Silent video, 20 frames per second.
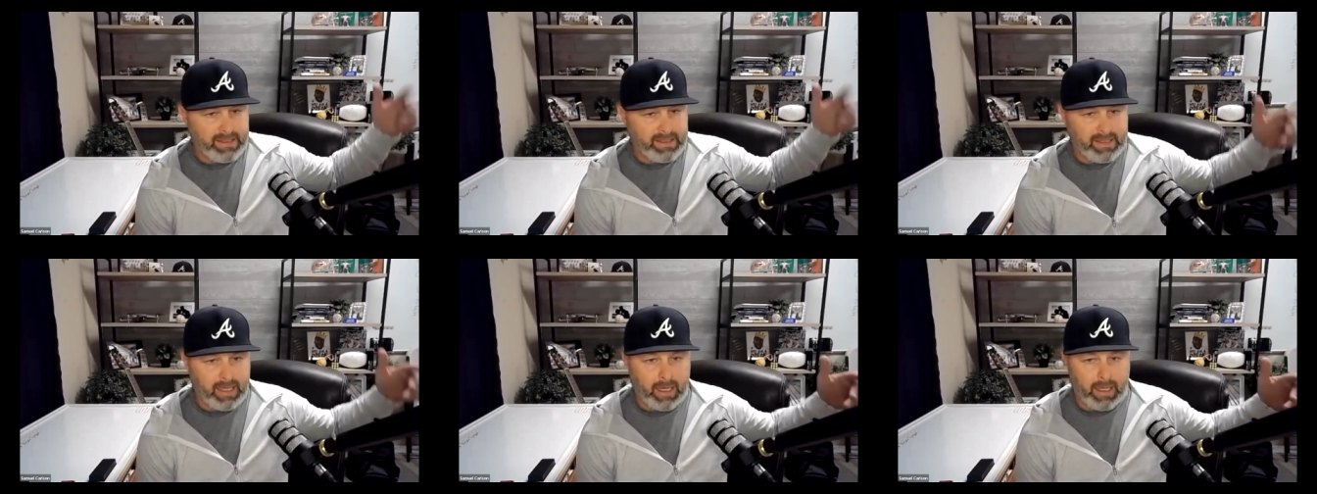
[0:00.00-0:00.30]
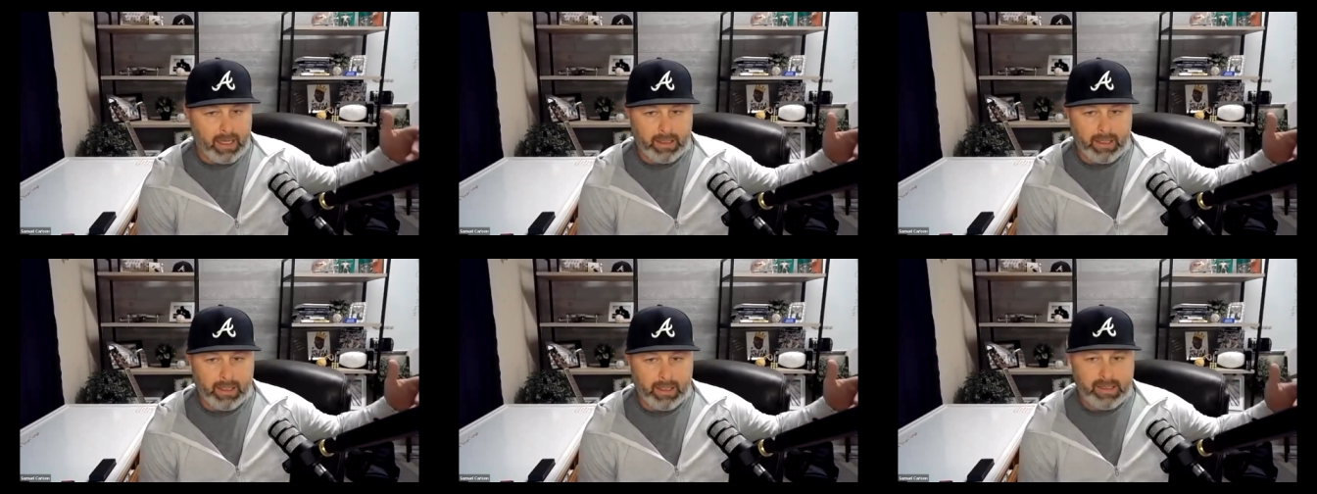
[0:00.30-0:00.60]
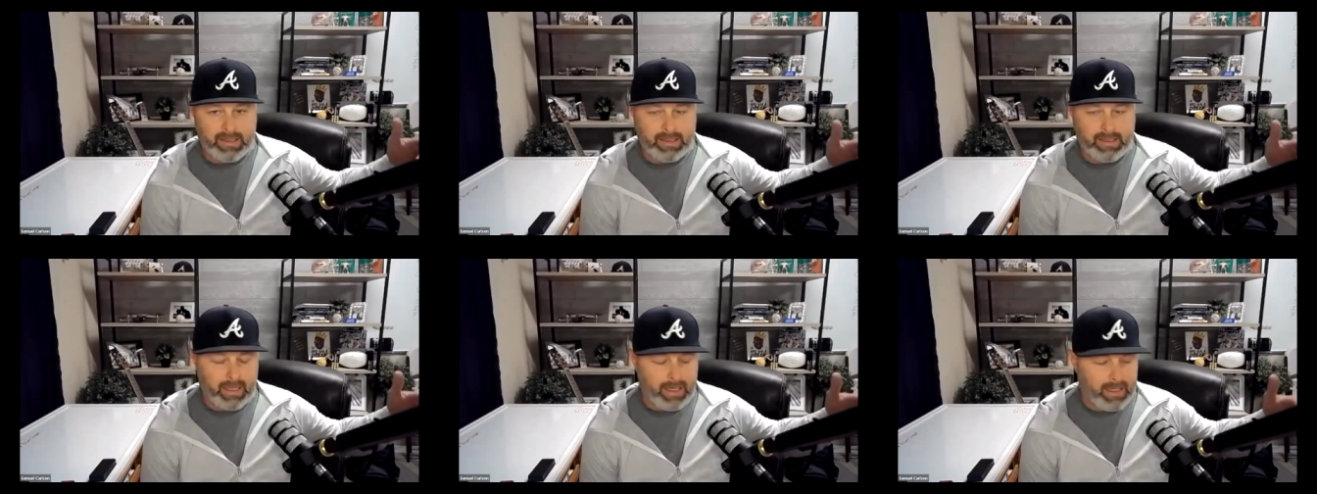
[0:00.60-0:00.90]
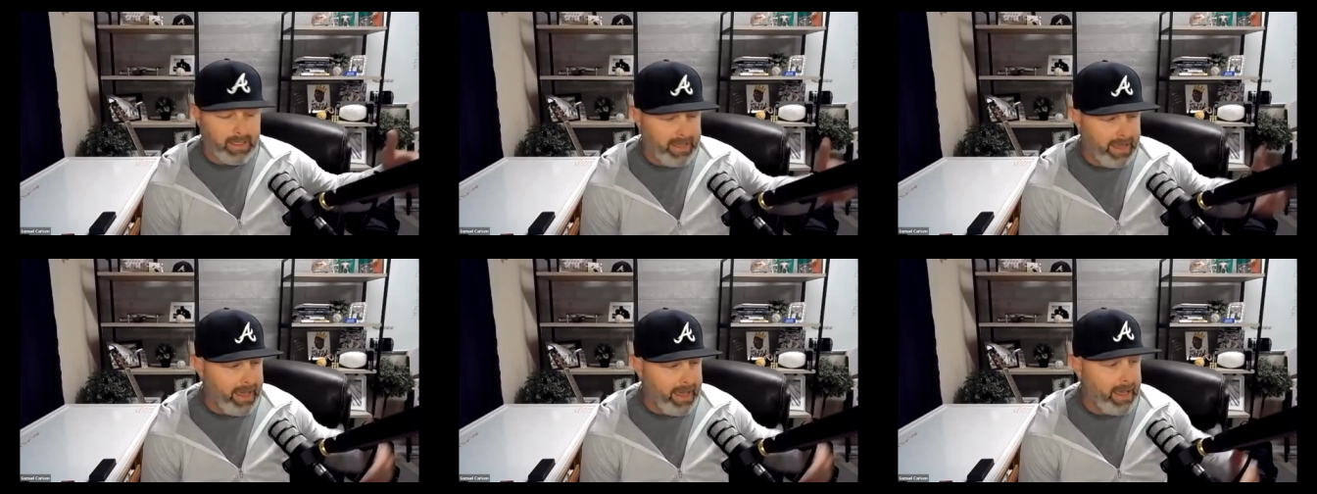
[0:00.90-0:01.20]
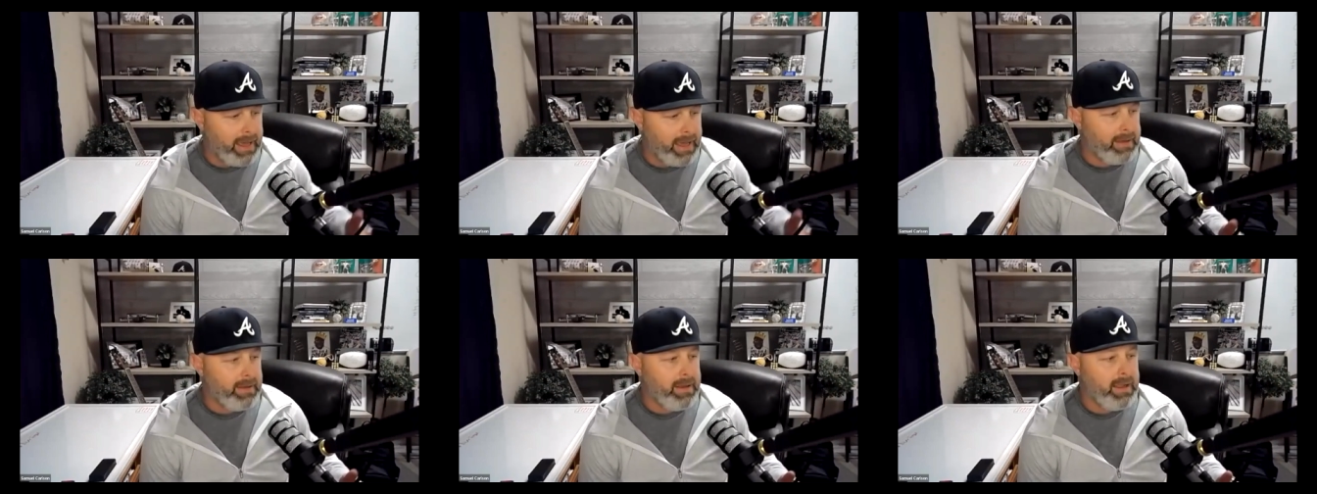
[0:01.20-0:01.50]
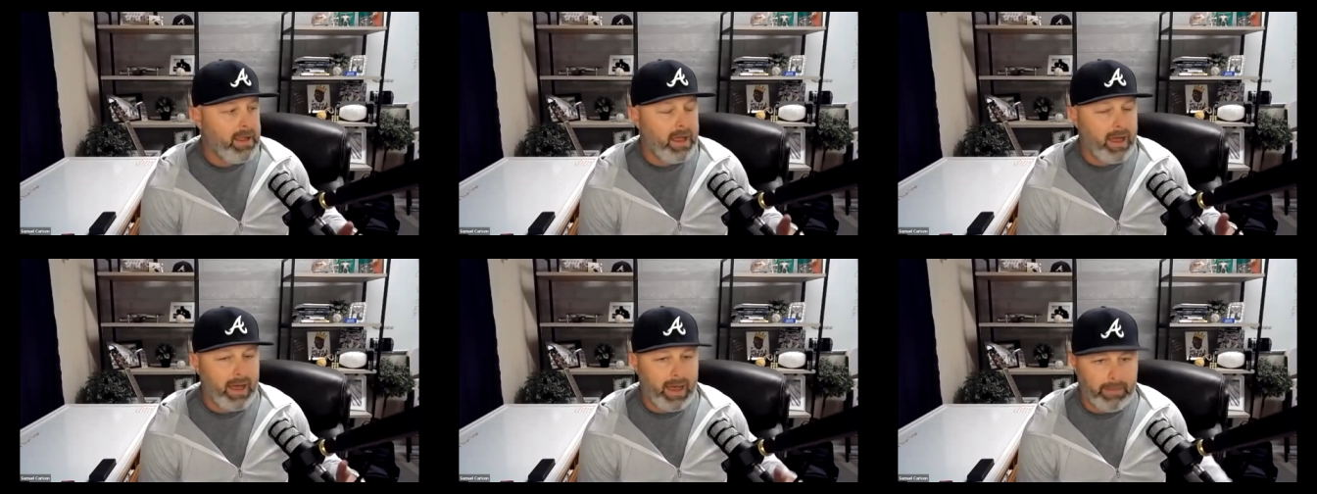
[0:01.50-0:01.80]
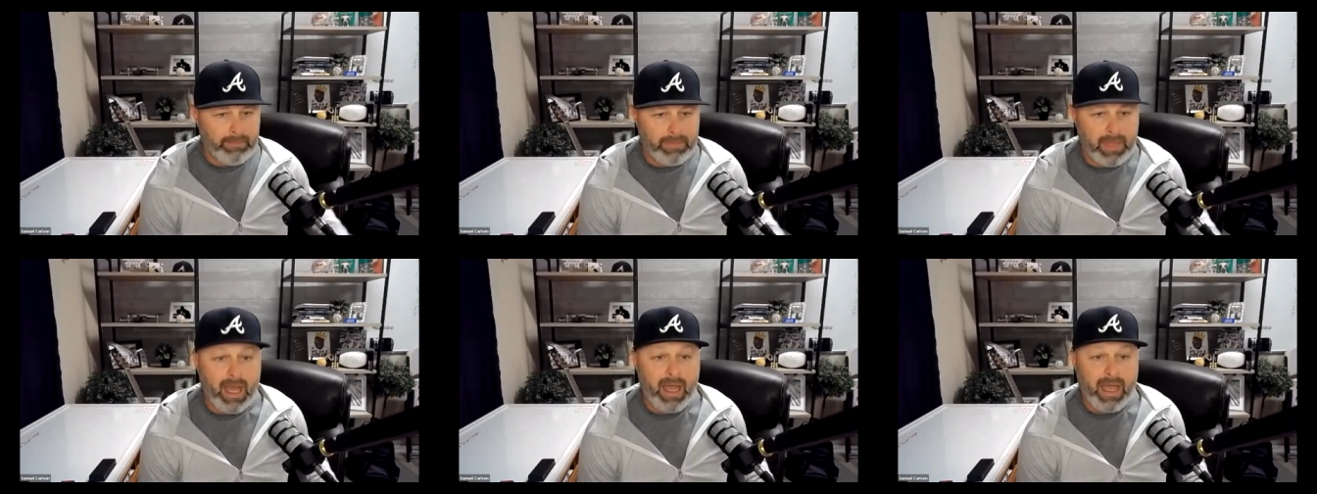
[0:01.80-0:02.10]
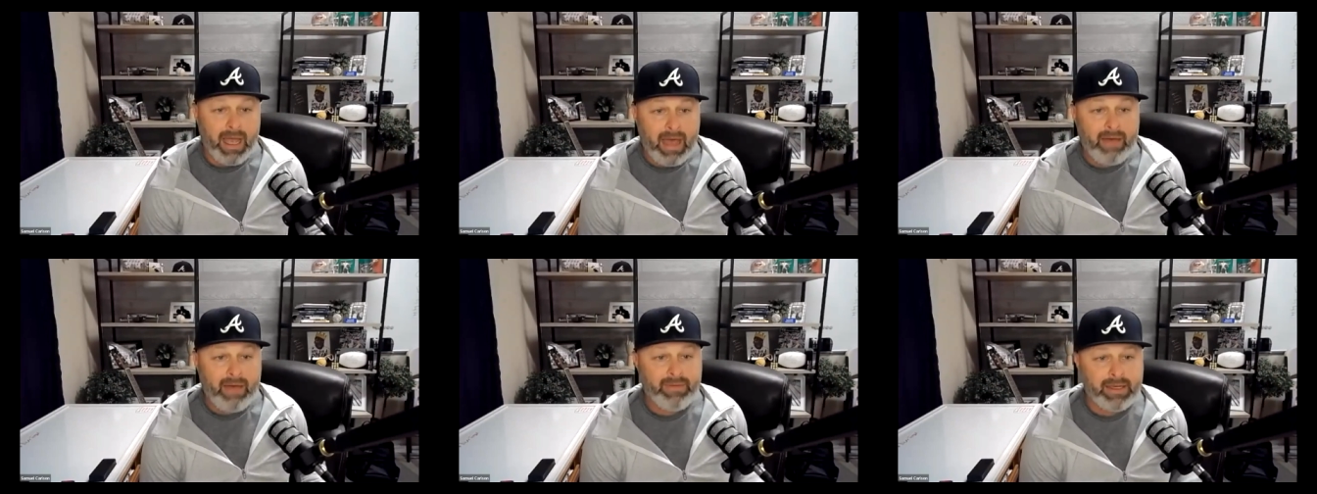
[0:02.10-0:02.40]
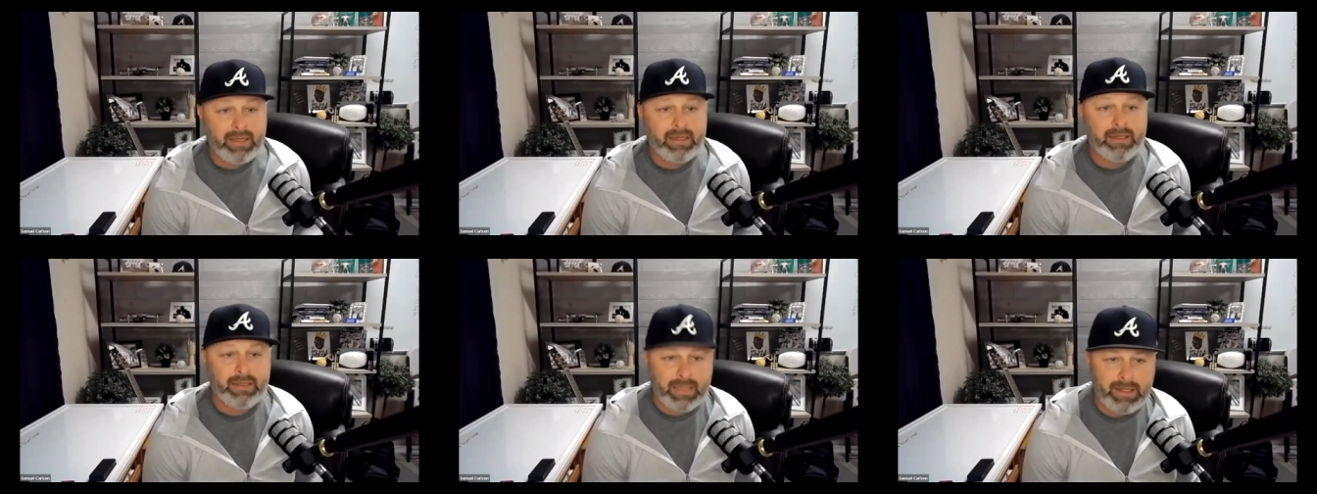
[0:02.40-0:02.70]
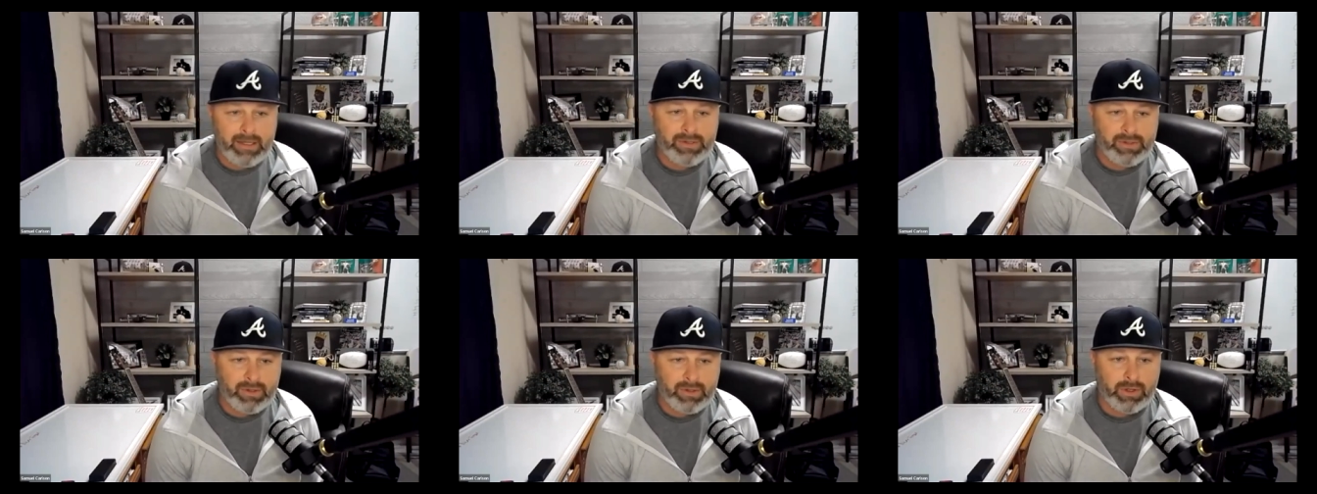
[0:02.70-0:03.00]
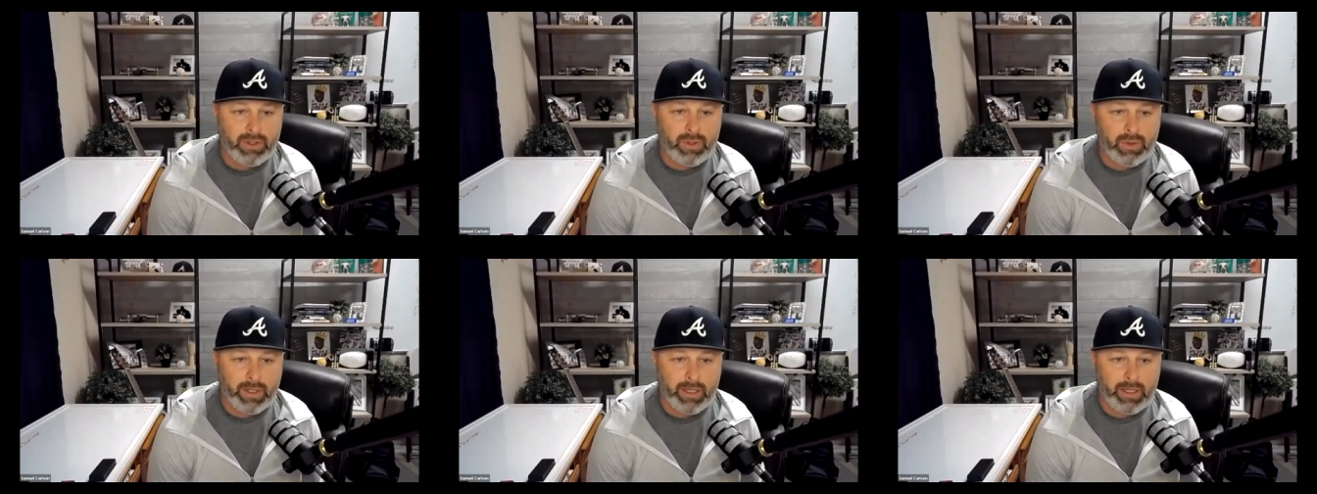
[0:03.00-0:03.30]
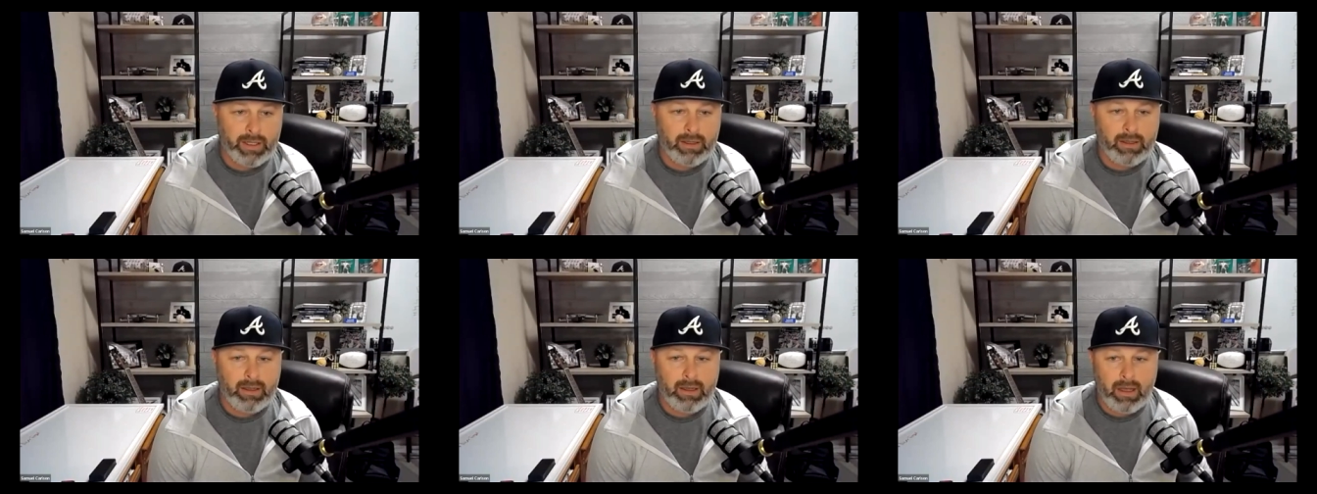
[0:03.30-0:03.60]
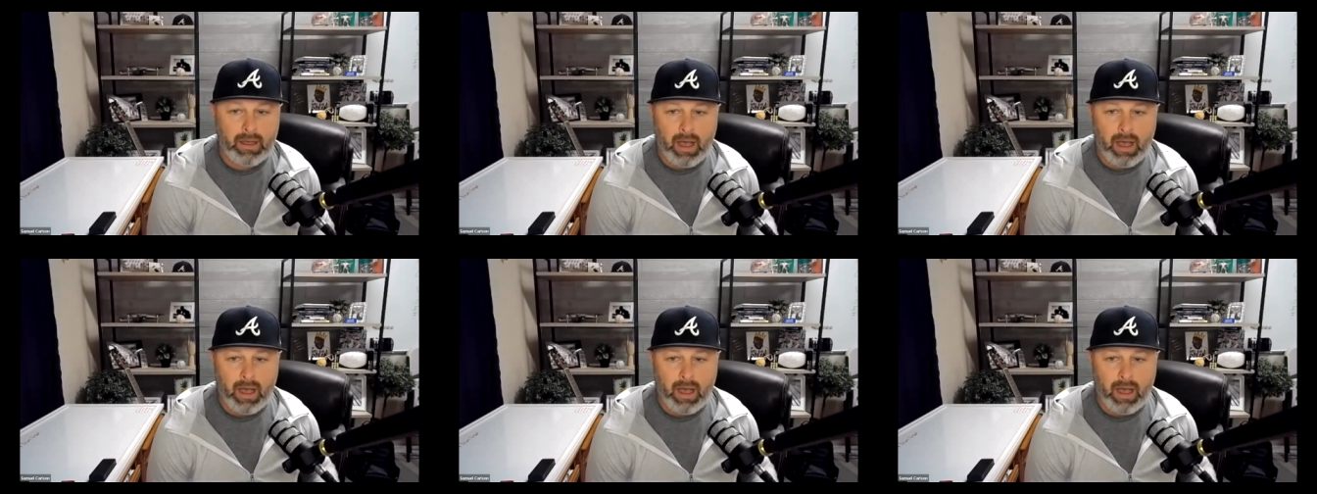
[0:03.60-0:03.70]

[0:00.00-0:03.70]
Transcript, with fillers: his son and he's saying yeah i'm not having knee surgery